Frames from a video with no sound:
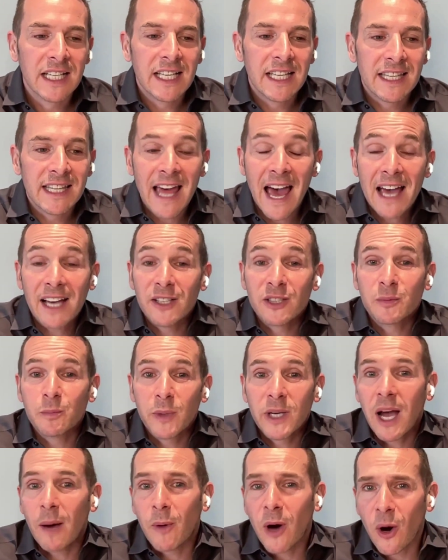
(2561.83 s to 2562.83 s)
That has
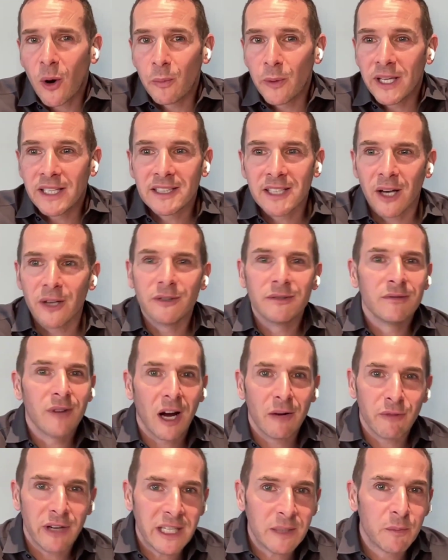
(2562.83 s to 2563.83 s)
become a hobby. So I
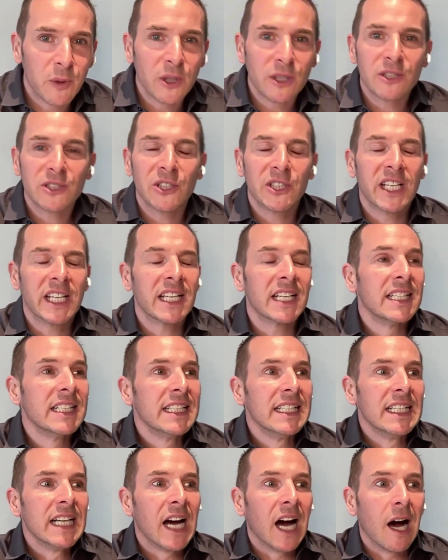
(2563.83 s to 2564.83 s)
read books on it,
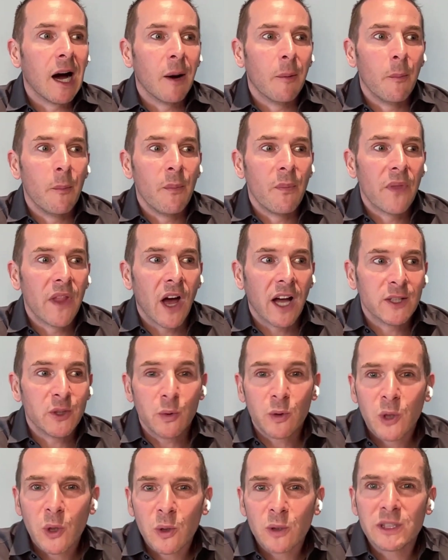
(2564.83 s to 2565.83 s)
I do
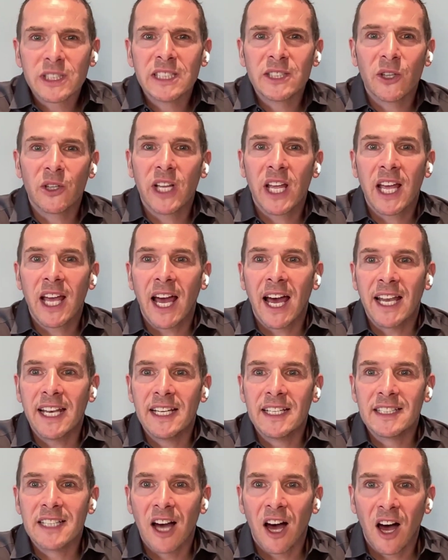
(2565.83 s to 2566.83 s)
courses on it,
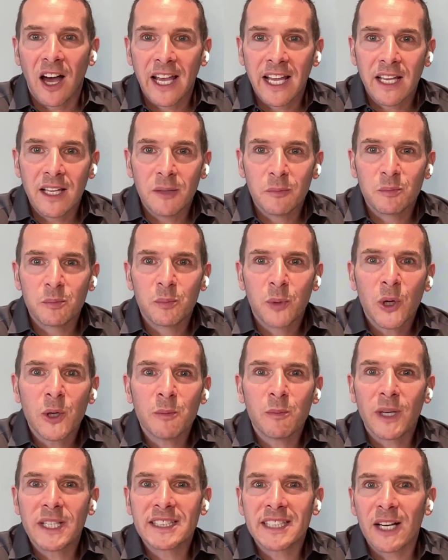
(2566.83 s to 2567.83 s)
and I put
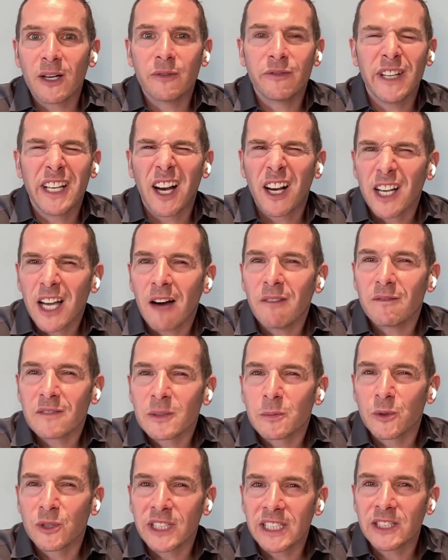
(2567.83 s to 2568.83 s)
myself in
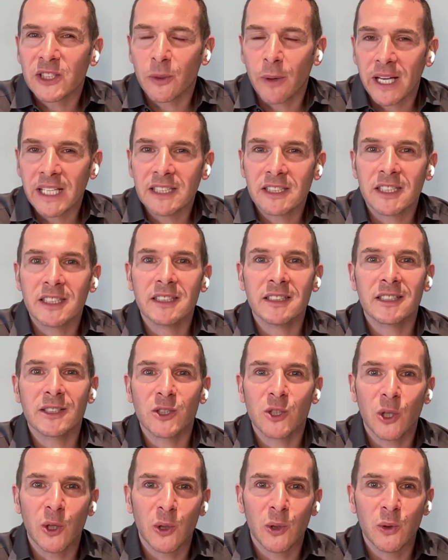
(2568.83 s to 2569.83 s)
uncomfortable situations
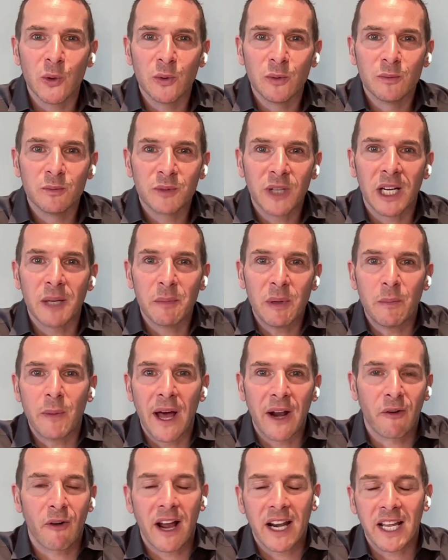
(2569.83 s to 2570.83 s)
to kind of be
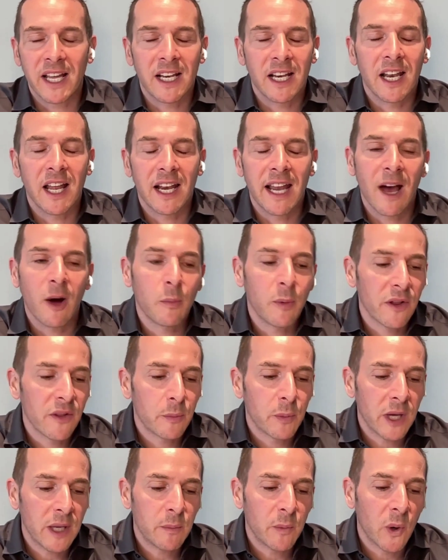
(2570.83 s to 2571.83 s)
better at it and help other
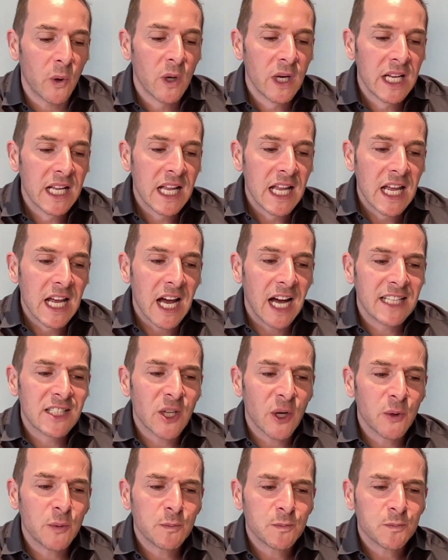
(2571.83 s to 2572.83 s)
people. And so